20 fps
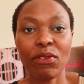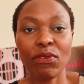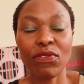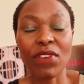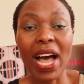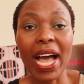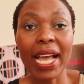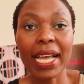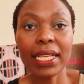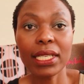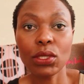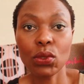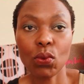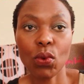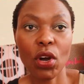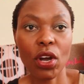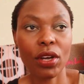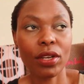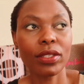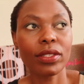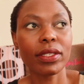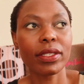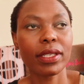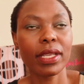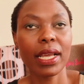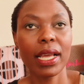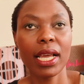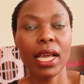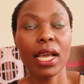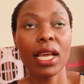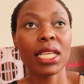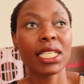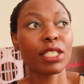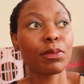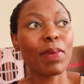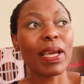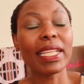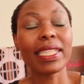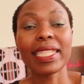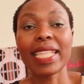find words
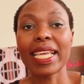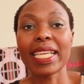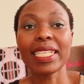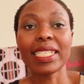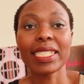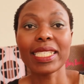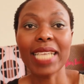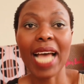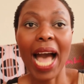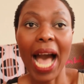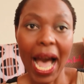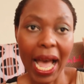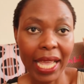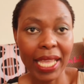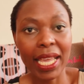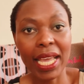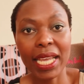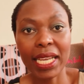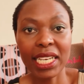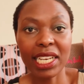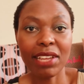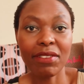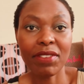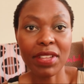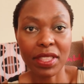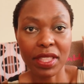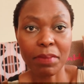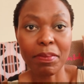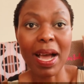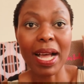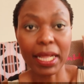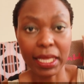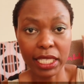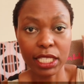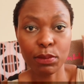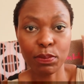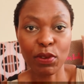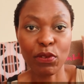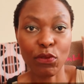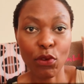spend the entire 11
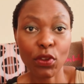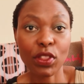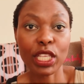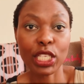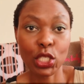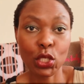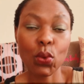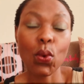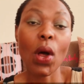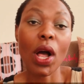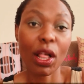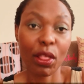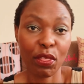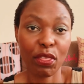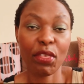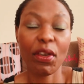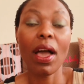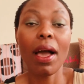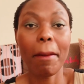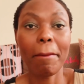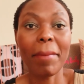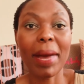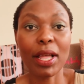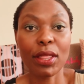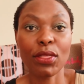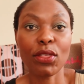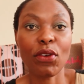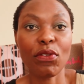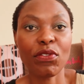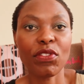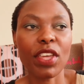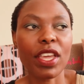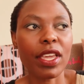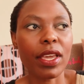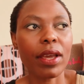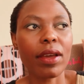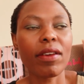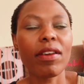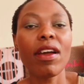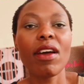months before the 12th month of the
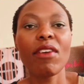year